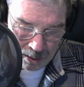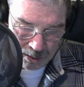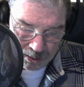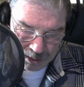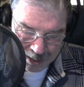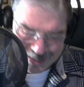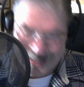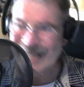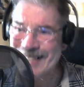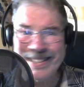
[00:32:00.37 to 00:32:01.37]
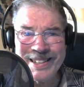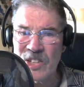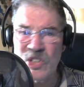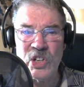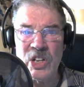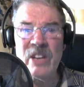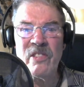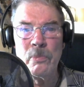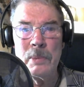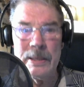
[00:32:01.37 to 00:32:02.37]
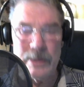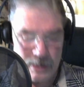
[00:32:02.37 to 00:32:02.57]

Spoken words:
Like that's an achievement.